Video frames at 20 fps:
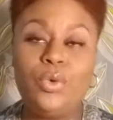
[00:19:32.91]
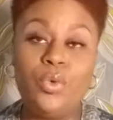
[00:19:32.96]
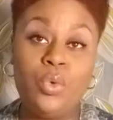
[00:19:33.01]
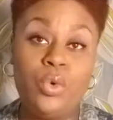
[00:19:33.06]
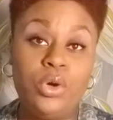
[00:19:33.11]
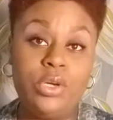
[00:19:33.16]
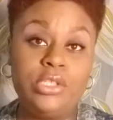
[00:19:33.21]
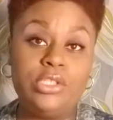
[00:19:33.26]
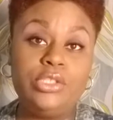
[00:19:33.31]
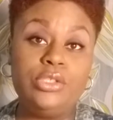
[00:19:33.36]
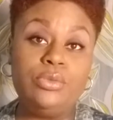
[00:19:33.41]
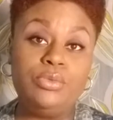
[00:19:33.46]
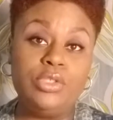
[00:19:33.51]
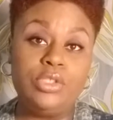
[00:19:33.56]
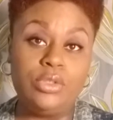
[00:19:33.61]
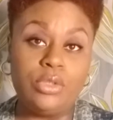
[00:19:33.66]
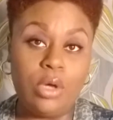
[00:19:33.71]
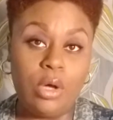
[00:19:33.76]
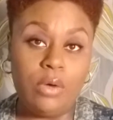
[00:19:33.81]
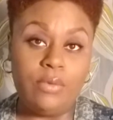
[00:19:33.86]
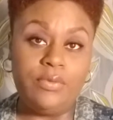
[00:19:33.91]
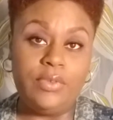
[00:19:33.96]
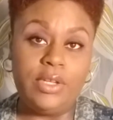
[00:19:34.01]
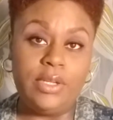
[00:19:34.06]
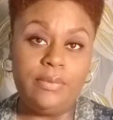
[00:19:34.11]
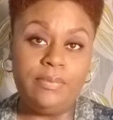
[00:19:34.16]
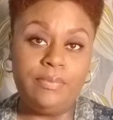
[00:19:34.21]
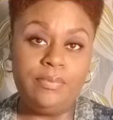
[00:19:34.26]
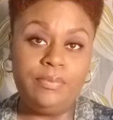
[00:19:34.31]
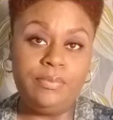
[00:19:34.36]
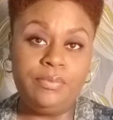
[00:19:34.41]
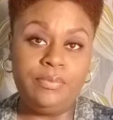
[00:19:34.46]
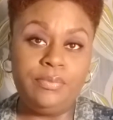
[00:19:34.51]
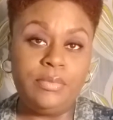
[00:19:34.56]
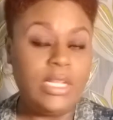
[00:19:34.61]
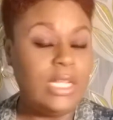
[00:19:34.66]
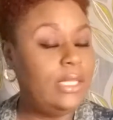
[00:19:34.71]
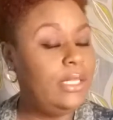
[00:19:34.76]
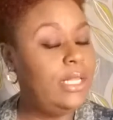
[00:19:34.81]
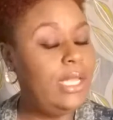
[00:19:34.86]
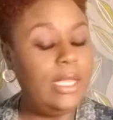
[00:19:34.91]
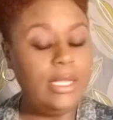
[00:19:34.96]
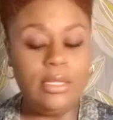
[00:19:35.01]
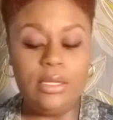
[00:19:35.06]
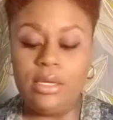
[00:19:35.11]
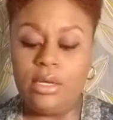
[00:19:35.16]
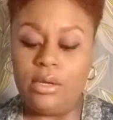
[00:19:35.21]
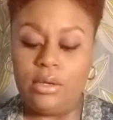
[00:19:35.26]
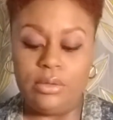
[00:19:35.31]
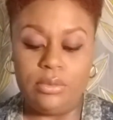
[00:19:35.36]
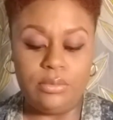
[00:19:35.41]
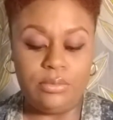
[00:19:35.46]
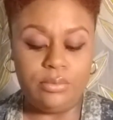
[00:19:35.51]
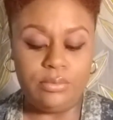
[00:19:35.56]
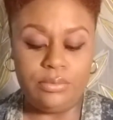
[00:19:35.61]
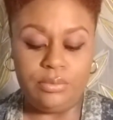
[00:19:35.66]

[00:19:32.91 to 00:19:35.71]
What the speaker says: order to resolve it. Let go.